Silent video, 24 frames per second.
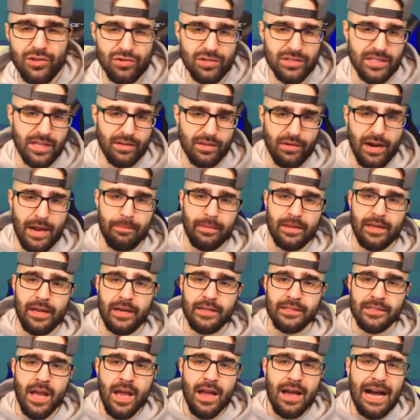interesting, right?
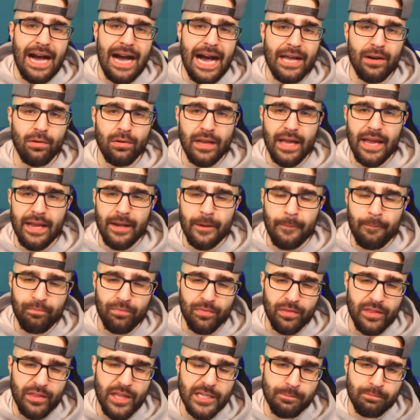Because I don't like
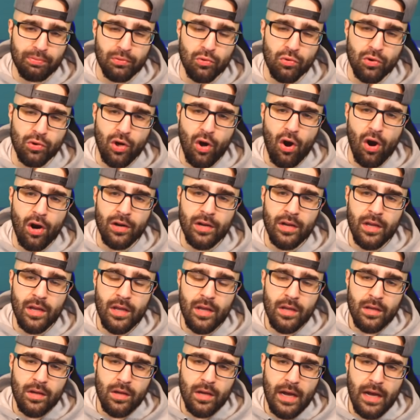this blue card.
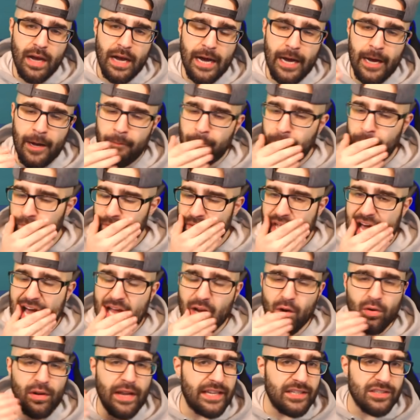Um,
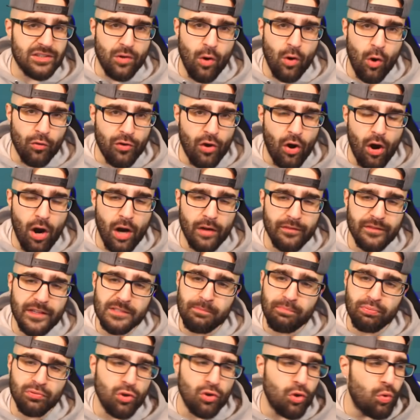I don't like his gold card.
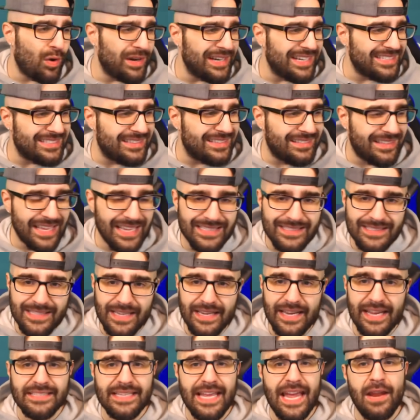This blue one is
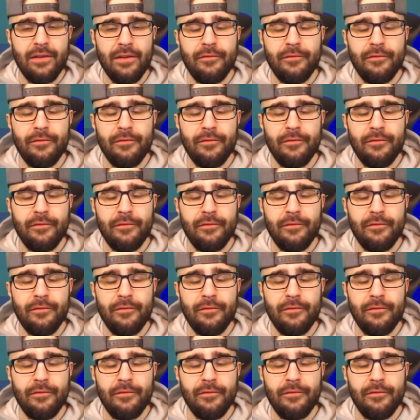decent. His